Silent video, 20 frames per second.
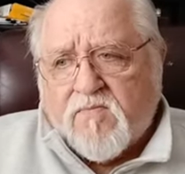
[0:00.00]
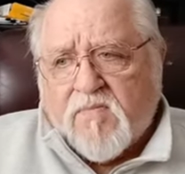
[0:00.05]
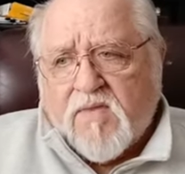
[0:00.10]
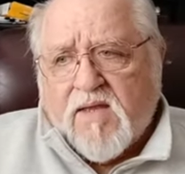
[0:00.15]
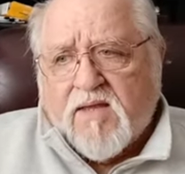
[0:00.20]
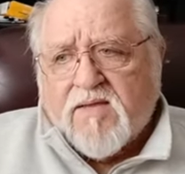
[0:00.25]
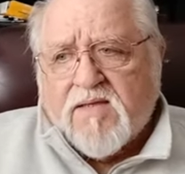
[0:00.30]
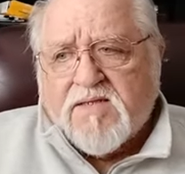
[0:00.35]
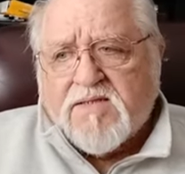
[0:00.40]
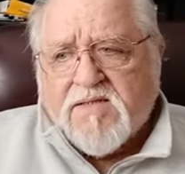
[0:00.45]

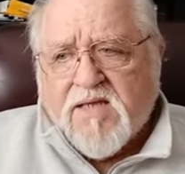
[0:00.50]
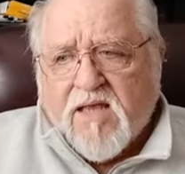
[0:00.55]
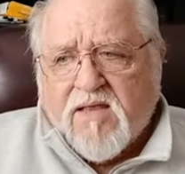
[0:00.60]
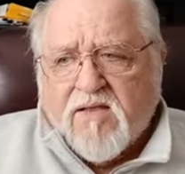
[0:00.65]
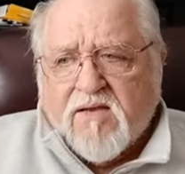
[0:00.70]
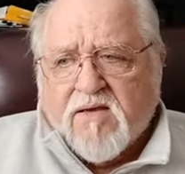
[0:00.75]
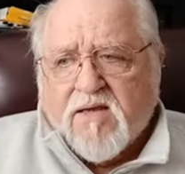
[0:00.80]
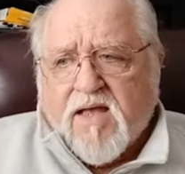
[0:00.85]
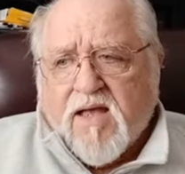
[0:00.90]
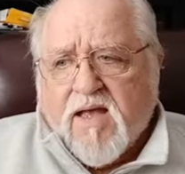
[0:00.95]
these
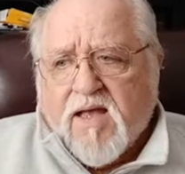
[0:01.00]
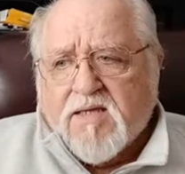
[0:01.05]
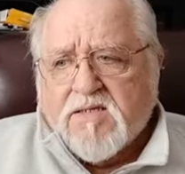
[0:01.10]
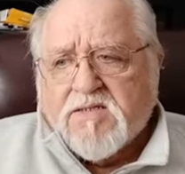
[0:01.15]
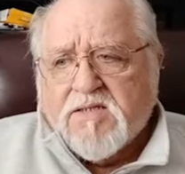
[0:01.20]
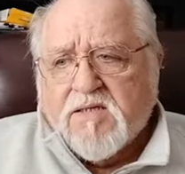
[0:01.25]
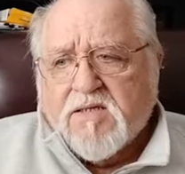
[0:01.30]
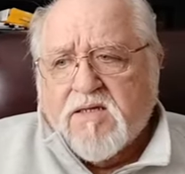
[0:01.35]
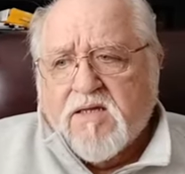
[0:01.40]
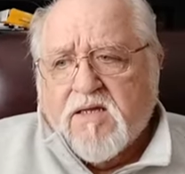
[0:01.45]
other
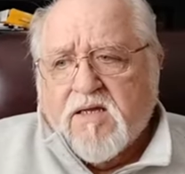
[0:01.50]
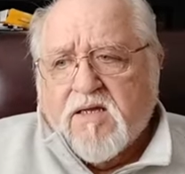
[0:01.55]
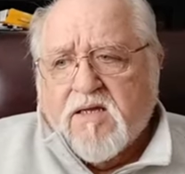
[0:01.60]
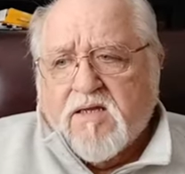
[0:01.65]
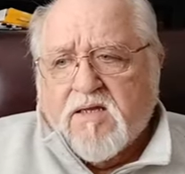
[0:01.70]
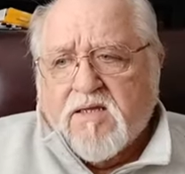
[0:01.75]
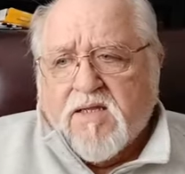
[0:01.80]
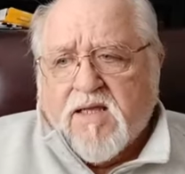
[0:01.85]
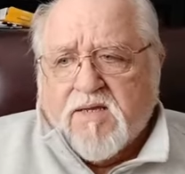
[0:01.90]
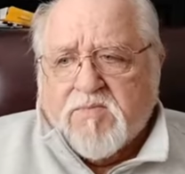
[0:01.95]
guys,
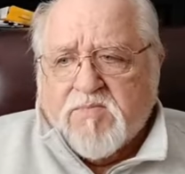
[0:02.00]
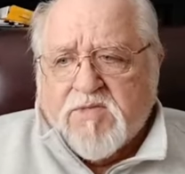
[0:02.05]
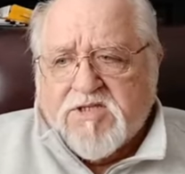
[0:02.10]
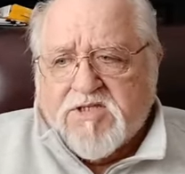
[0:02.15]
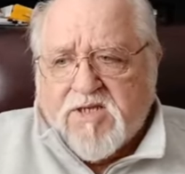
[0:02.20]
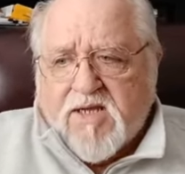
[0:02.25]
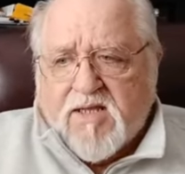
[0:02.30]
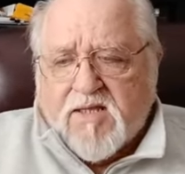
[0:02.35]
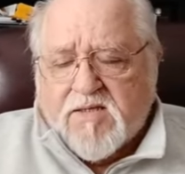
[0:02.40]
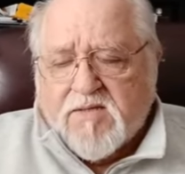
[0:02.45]
like
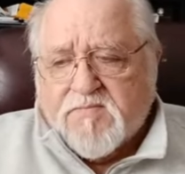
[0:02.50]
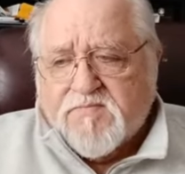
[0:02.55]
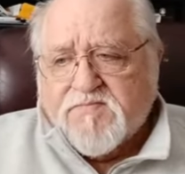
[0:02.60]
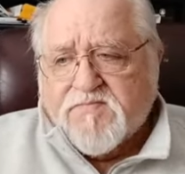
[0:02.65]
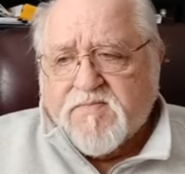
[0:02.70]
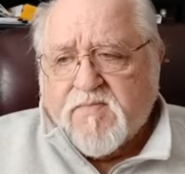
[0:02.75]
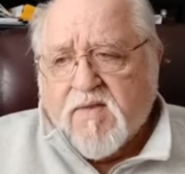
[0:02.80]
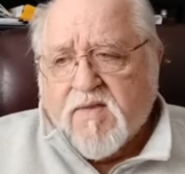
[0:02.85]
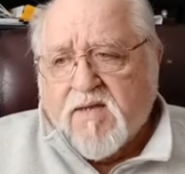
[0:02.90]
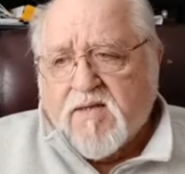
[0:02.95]
Magellan
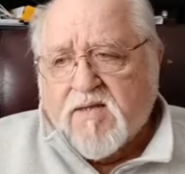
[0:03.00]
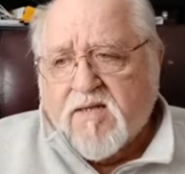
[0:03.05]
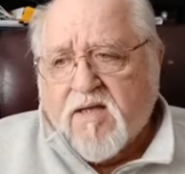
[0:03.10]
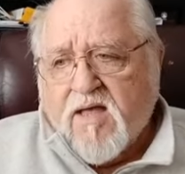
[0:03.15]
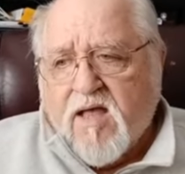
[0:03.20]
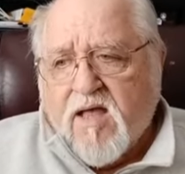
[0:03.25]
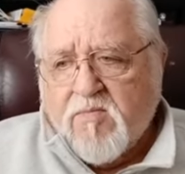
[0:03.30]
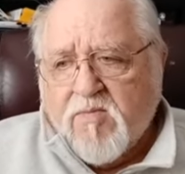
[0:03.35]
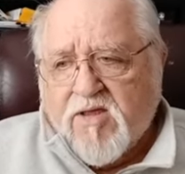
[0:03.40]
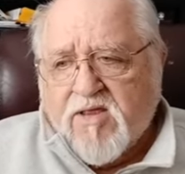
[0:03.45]
and Da
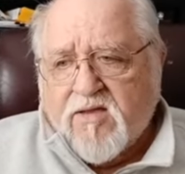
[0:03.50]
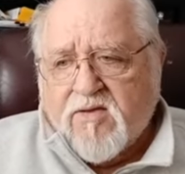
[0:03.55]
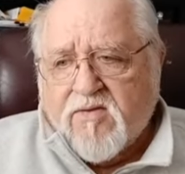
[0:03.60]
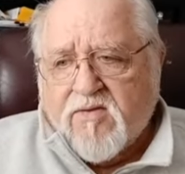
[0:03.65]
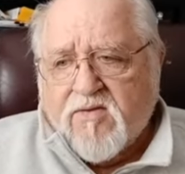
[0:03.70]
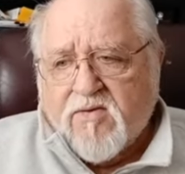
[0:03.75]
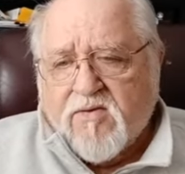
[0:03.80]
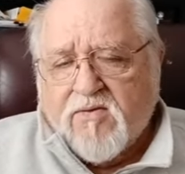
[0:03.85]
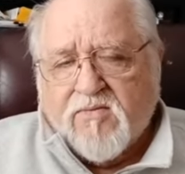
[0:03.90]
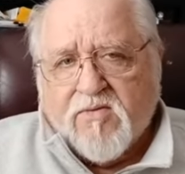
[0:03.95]
Gama,
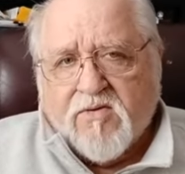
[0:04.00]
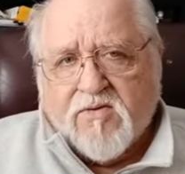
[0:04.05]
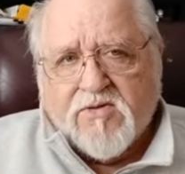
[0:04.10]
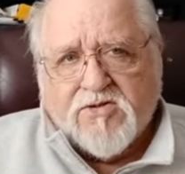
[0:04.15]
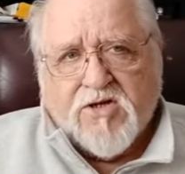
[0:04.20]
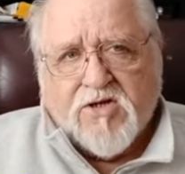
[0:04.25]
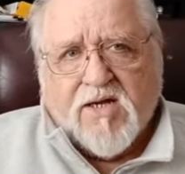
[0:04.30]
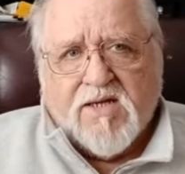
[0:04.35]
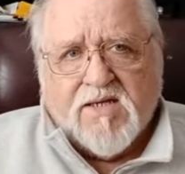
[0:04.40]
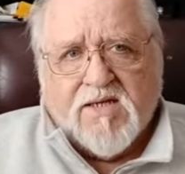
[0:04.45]
they're
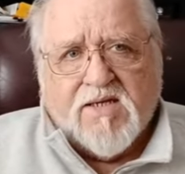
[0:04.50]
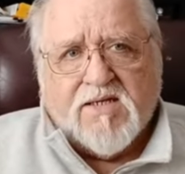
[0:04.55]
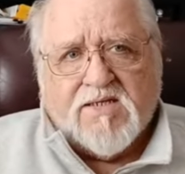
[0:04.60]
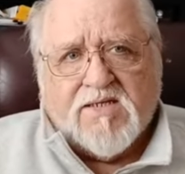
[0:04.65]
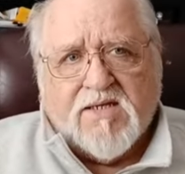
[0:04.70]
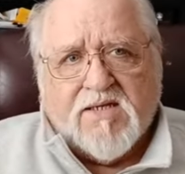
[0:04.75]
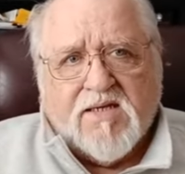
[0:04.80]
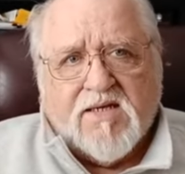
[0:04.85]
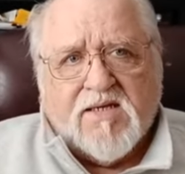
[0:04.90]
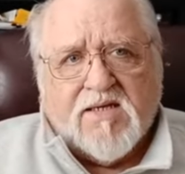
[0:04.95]
trying to get
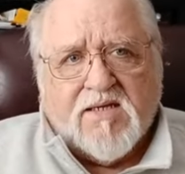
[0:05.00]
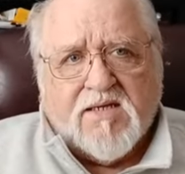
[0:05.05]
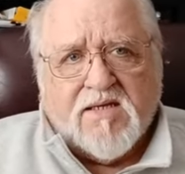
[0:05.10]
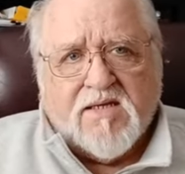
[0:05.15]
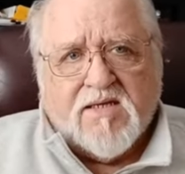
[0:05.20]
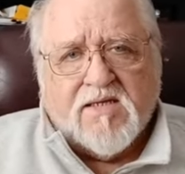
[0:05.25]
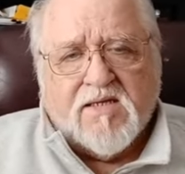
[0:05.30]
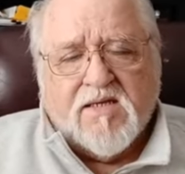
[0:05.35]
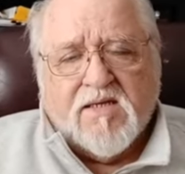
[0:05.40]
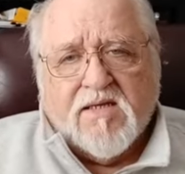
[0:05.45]
to
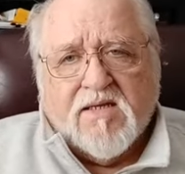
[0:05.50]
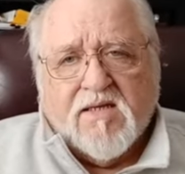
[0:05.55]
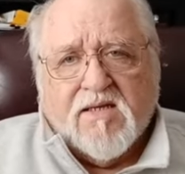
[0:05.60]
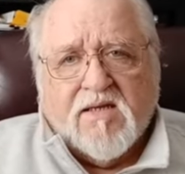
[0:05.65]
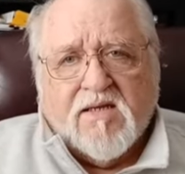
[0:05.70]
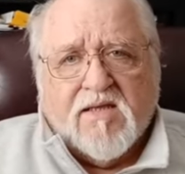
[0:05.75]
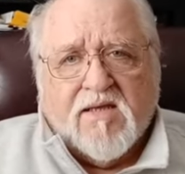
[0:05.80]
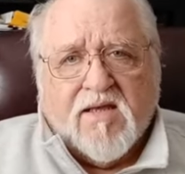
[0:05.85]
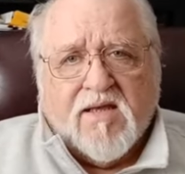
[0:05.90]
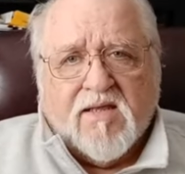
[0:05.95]
India,
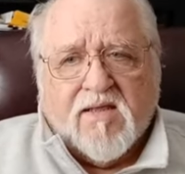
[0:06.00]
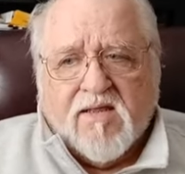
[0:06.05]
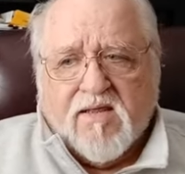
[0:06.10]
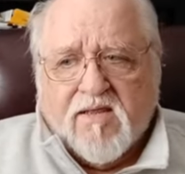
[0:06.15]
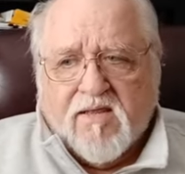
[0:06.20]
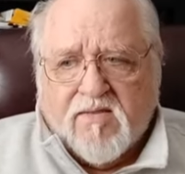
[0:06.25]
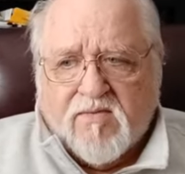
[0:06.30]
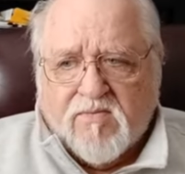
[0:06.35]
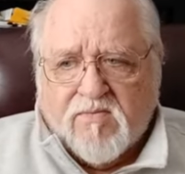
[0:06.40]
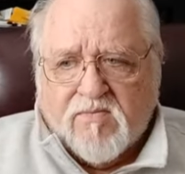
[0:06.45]

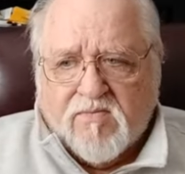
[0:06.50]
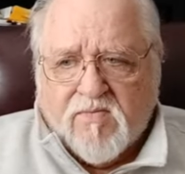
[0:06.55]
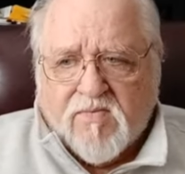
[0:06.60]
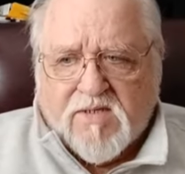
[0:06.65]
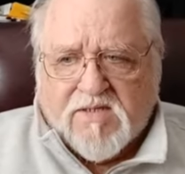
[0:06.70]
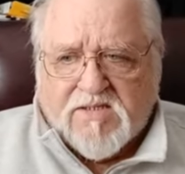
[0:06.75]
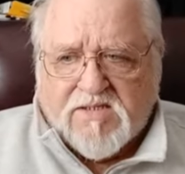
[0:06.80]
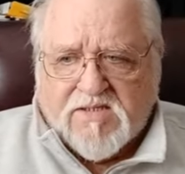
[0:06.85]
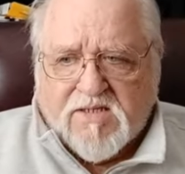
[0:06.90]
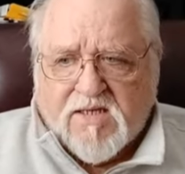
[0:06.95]
and
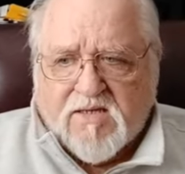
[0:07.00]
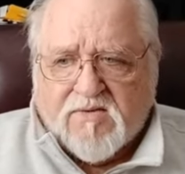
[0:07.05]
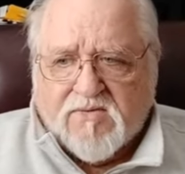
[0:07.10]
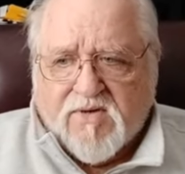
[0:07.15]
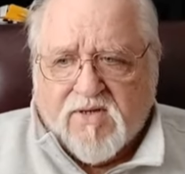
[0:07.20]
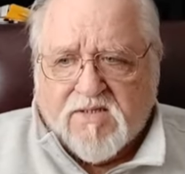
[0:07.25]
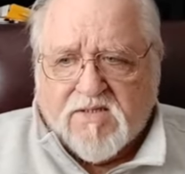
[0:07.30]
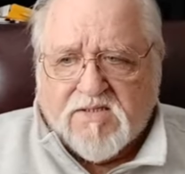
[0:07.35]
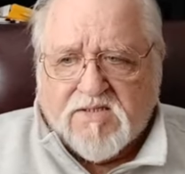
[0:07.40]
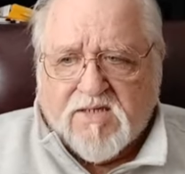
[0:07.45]
they sail
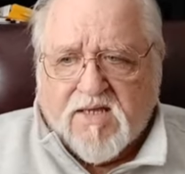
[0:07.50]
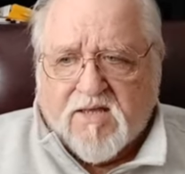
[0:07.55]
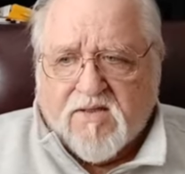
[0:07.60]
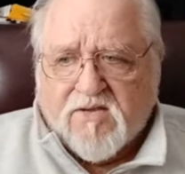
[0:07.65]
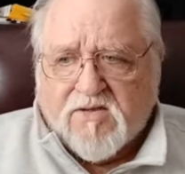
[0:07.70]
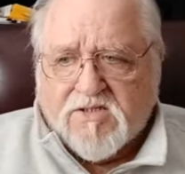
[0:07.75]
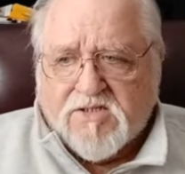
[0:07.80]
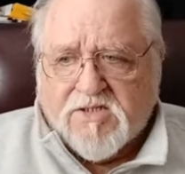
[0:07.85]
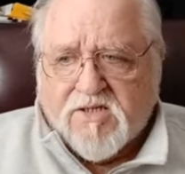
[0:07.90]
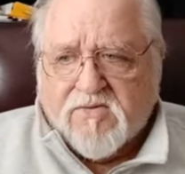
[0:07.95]
around
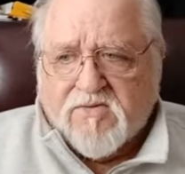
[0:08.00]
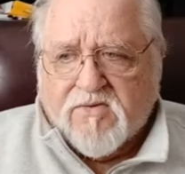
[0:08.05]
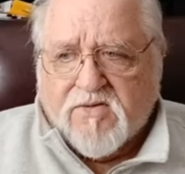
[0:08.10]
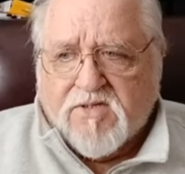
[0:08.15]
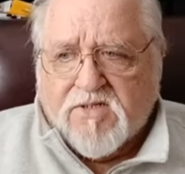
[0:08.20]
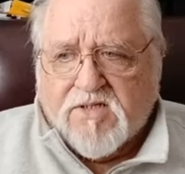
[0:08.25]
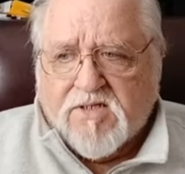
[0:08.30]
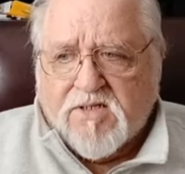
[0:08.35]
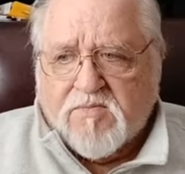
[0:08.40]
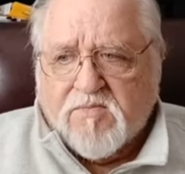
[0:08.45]
the southern
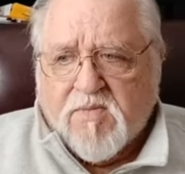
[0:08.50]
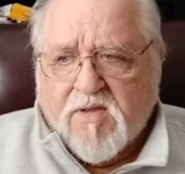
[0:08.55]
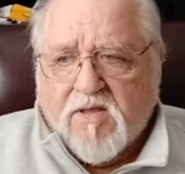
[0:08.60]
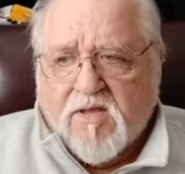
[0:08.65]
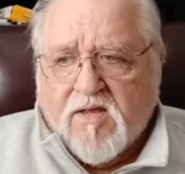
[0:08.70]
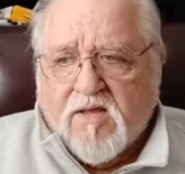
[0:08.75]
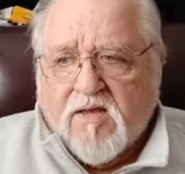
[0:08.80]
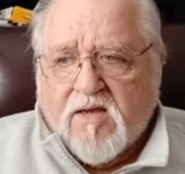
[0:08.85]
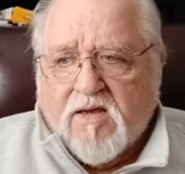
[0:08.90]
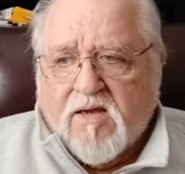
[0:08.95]
tip.
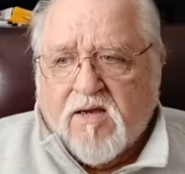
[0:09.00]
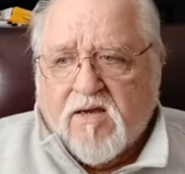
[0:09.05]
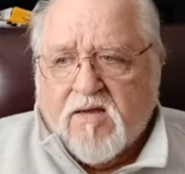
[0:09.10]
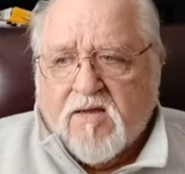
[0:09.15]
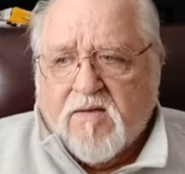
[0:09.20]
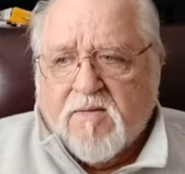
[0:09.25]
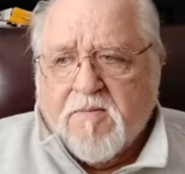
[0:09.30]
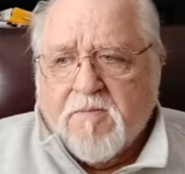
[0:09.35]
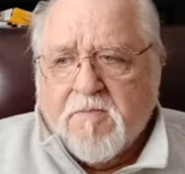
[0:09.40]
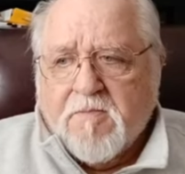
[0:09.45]

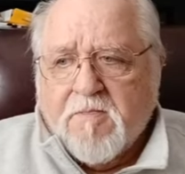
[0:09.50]
I